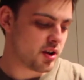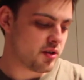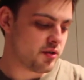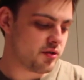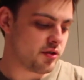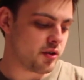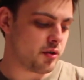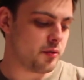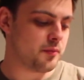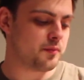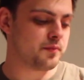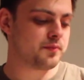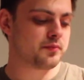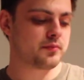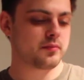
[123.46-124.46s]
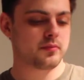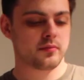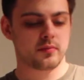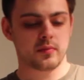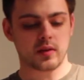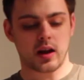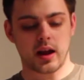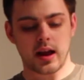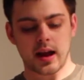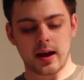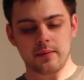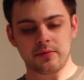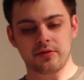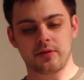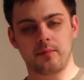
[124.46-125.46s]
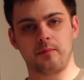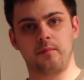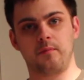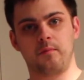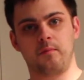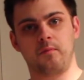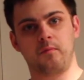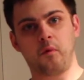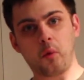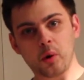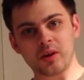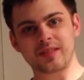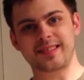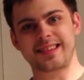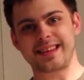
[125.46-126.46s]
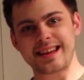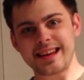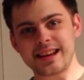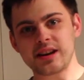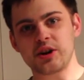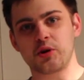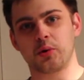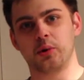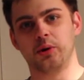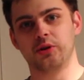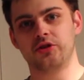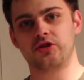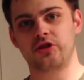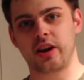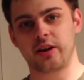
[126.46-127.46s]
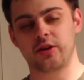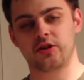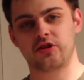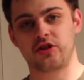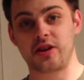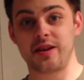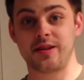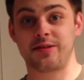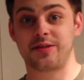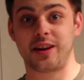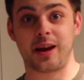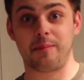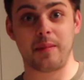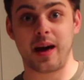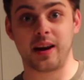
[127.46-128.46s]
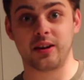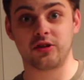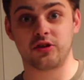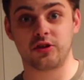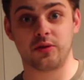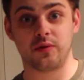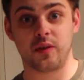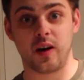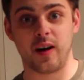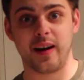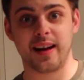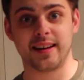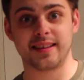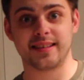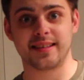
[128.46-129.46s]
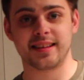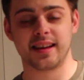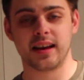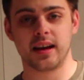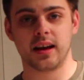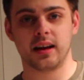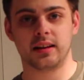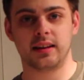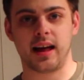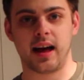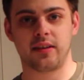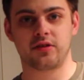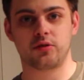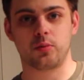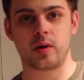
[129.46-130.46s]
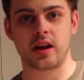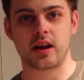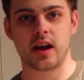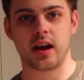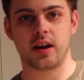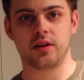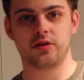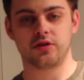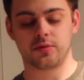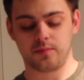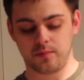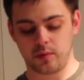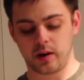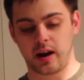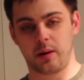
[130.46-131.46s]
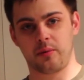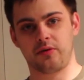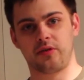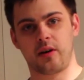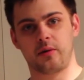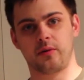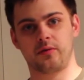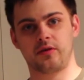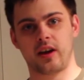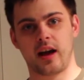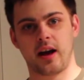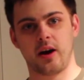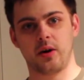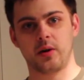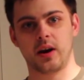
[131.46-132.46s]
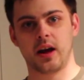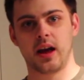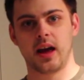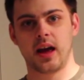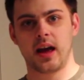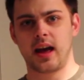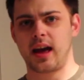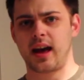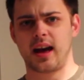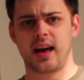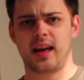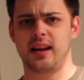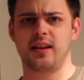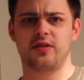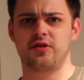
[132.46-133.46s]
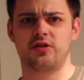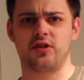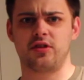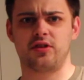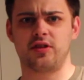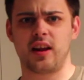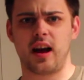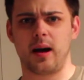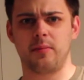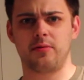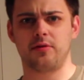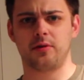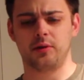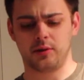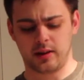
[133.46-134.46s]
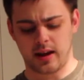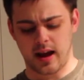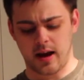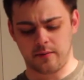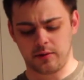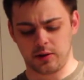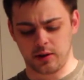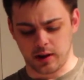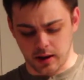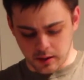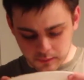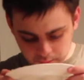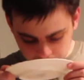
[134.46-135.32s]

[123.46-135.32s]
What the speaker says: So, I have some 14-year-old cheddar cheese that I managed to find last weekend when I was out of town, and it's just absolutely heavenly.